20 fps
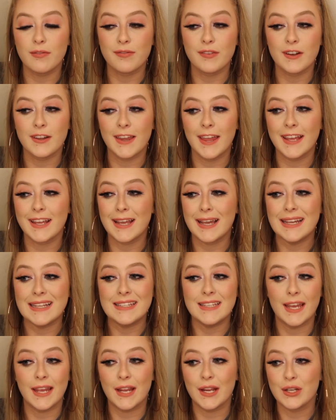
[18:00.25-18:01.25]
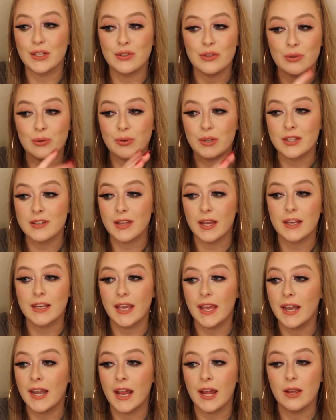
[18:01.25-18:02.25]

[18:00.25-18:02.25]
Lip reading: for like a day or two because again,